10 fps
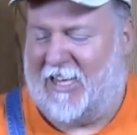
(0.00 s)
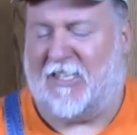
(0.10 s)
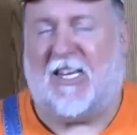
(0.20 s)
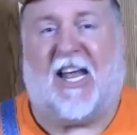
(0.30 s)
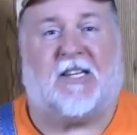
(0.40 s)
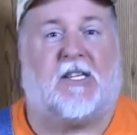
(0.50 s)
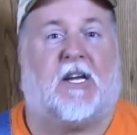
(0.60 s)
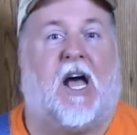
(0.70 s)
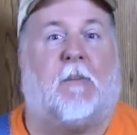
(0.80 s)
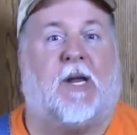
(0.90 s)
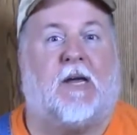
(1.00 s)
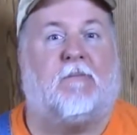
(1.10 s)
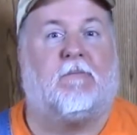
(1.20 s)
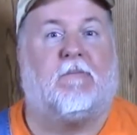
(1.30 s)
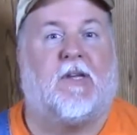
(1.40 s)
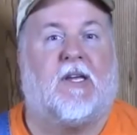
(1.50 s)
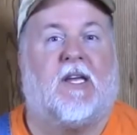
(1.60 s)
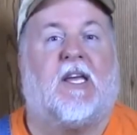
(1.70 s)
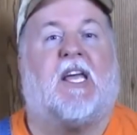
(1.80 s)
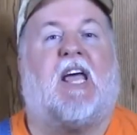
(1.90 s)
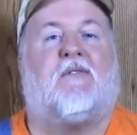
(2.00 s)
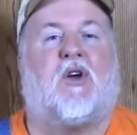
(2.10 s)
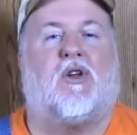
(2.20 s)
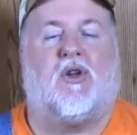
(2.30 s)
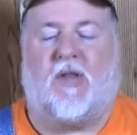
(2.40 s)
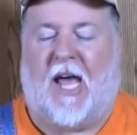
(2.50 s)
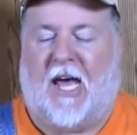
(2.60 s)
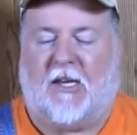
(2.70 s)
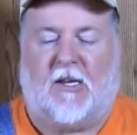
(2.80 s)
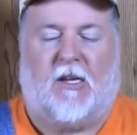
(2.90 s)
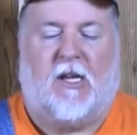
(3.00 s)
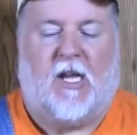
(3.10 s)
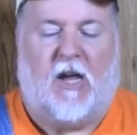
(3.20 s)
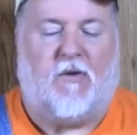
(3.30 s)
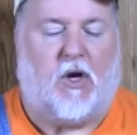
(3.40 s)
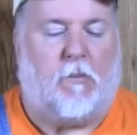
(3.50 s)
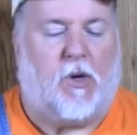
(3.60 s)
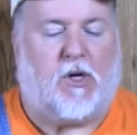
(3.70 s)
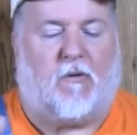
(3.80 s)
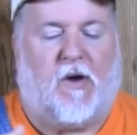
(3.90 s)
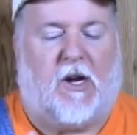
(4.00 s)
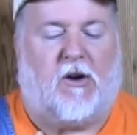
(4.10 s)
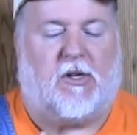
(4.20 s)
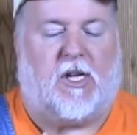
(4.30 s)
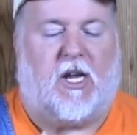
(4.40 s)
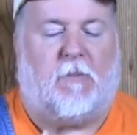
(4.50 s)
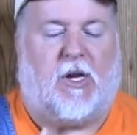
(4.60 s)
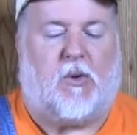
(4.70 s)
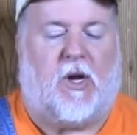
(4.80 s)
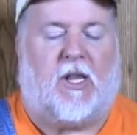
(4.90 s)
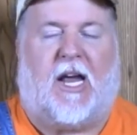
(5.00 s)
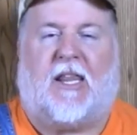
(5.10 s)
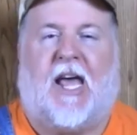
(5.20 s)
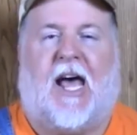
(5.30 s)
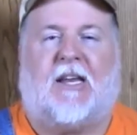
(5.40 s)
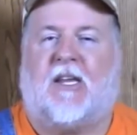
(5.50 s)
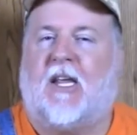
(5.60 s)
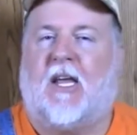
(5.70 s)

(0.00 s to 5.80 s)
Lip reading: See, that's the comedy. If you can do that, if you can put your fingers in between like that,